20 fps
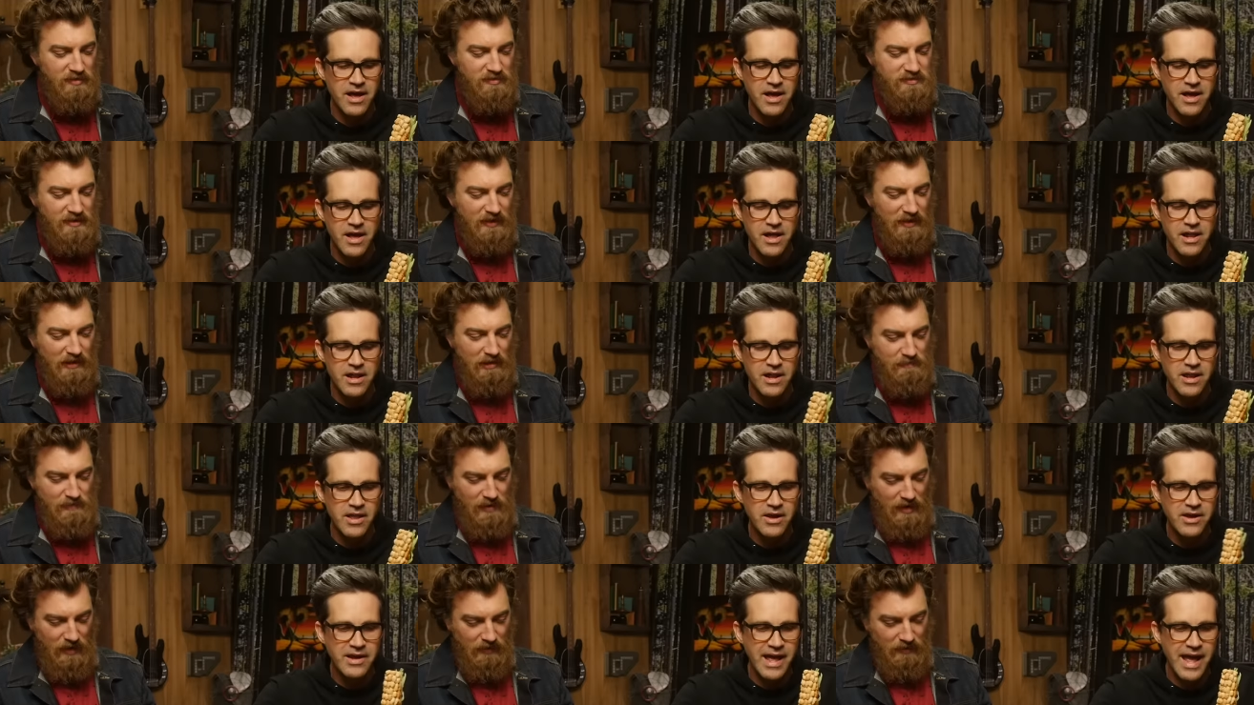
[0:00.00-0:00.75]
Speaker 1: you're
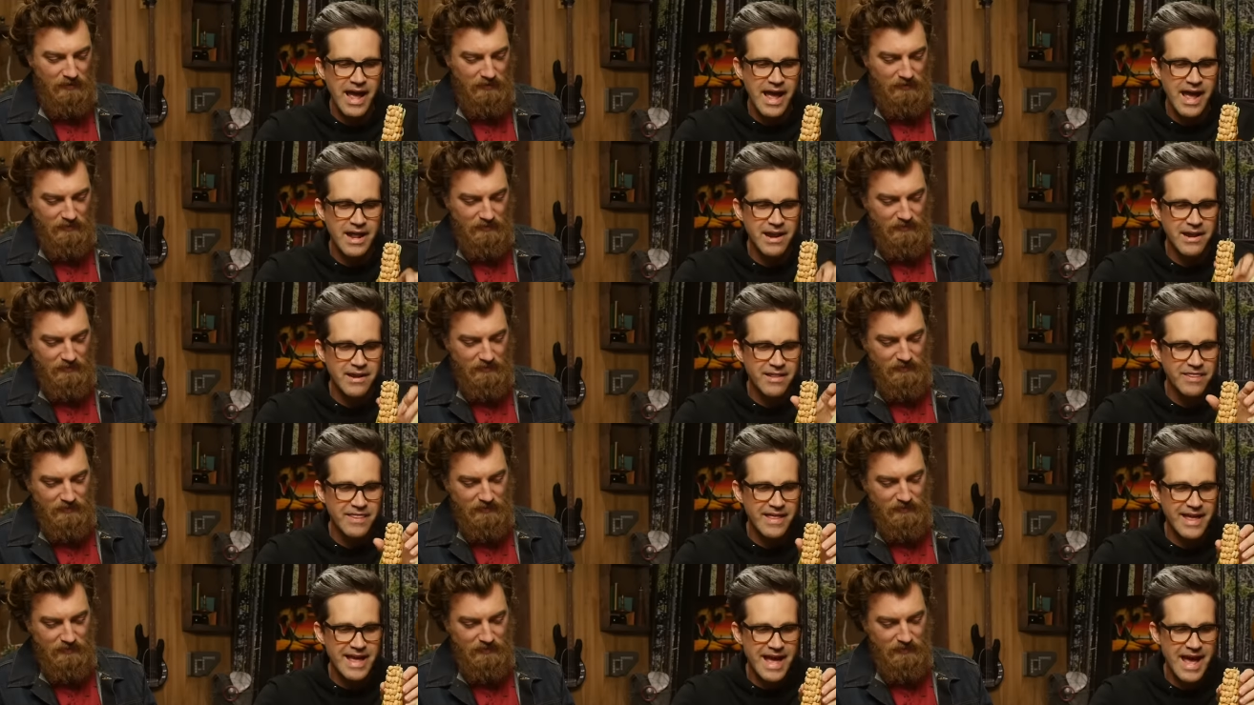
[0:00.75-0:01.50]
telling look me
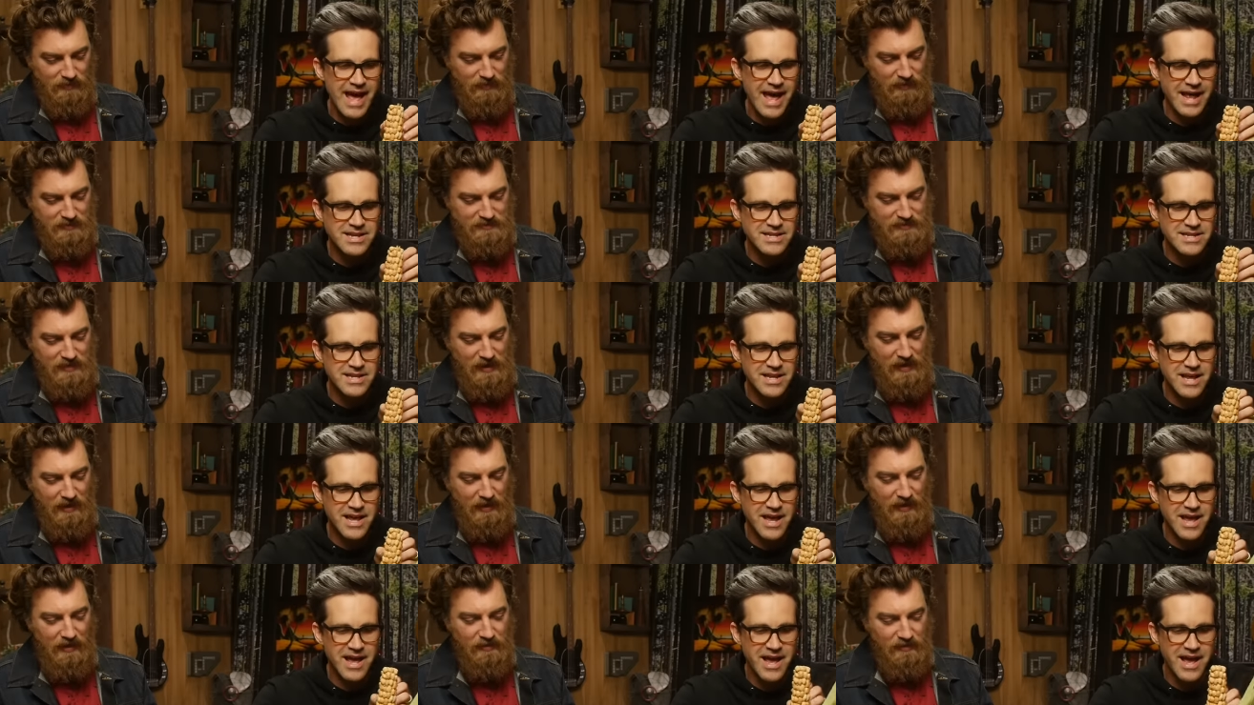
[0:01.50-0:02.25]
is
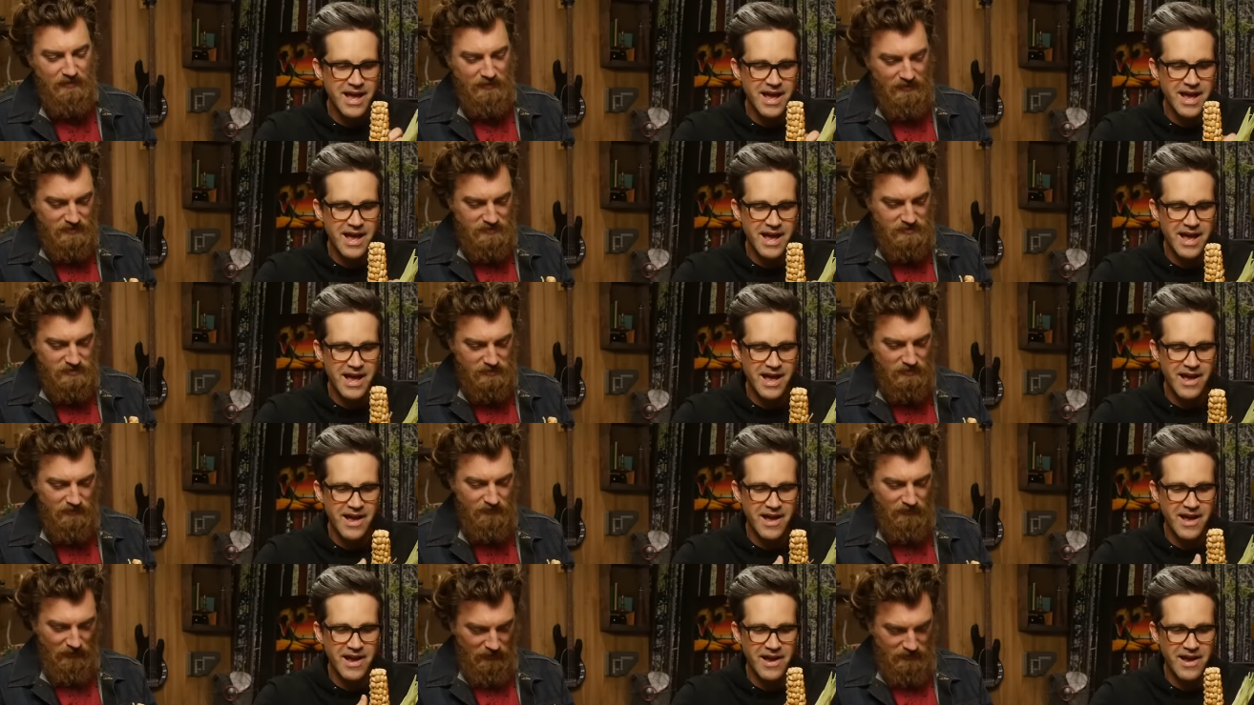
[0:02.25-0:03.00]
that in this
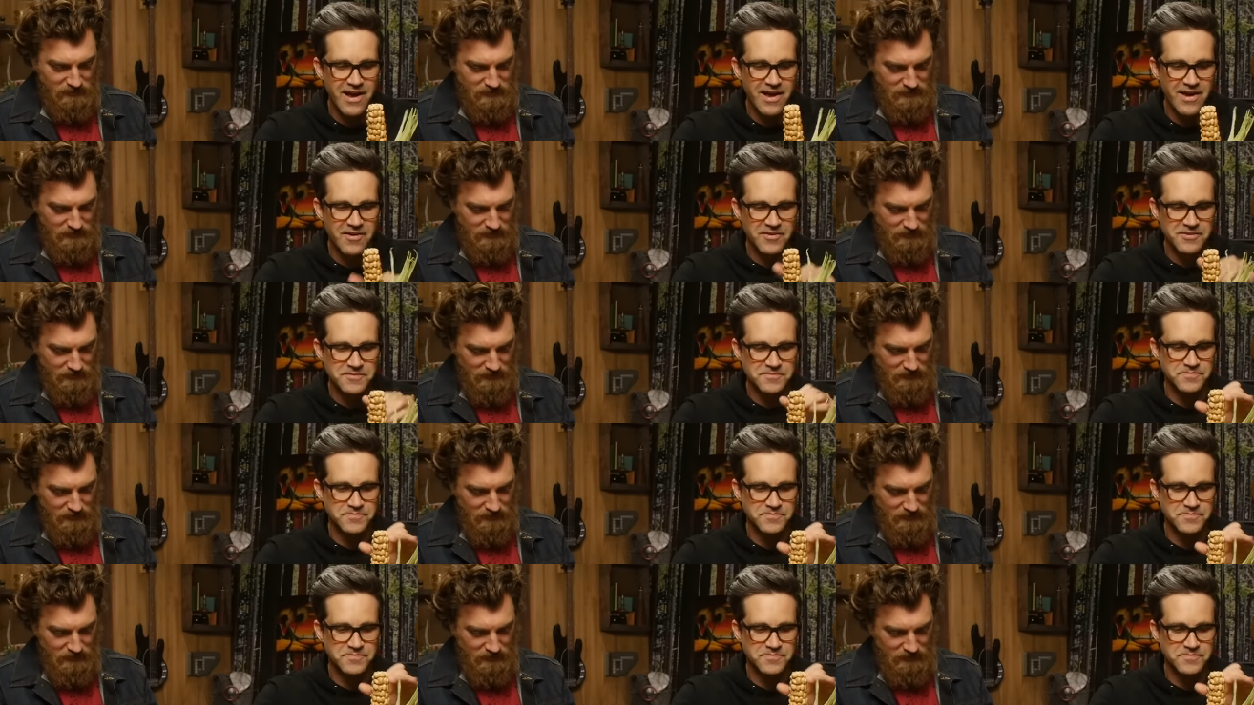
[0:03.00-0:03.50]
universe,